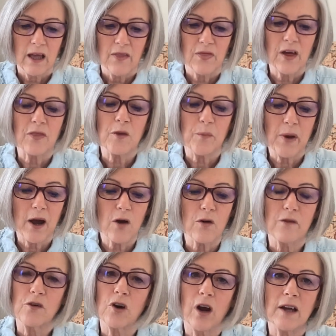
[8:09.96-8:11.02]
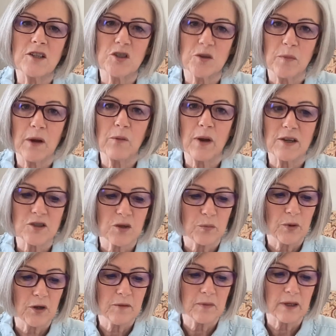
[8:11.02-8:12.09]
that the power of Christ may rest
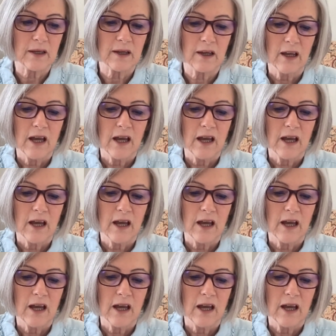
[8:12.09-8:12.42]
upon me.